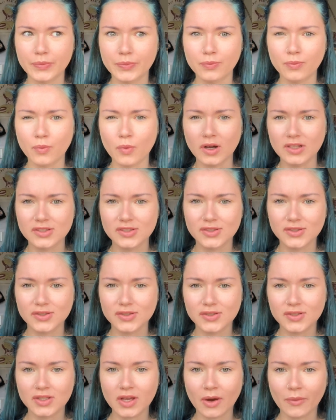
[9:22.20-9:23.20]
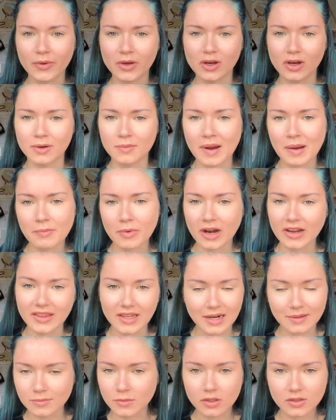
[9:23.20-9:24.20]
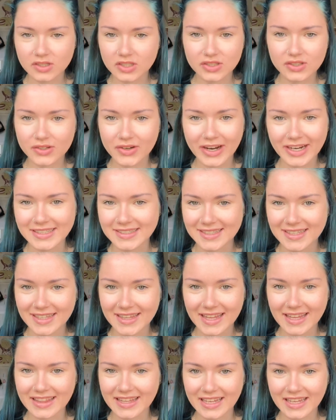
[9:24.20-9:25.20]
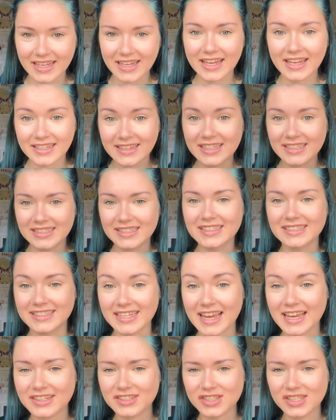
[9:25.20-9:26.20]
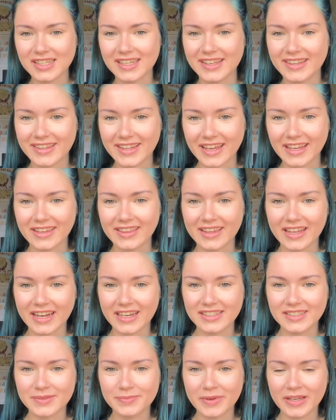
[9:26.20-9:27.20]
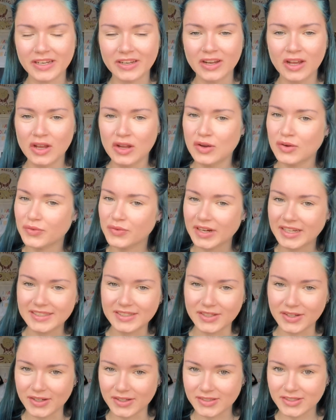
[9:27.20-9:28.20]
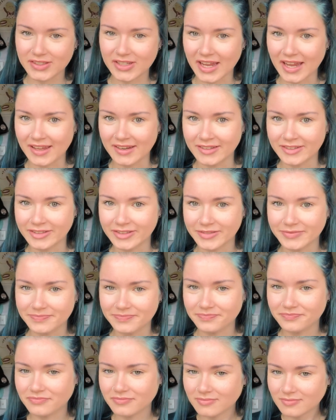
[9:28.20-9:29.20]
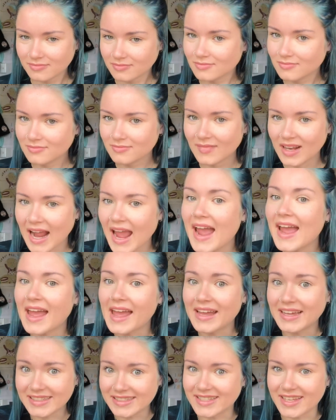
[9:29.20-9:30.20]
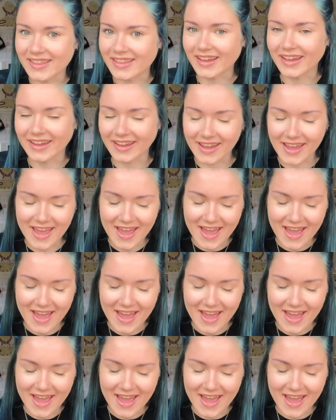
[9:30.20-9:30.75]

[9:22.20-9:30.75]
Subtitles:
what's going on in my brain, that I'm not just crazy, that this is actually a thing that has been researched and it's a thing.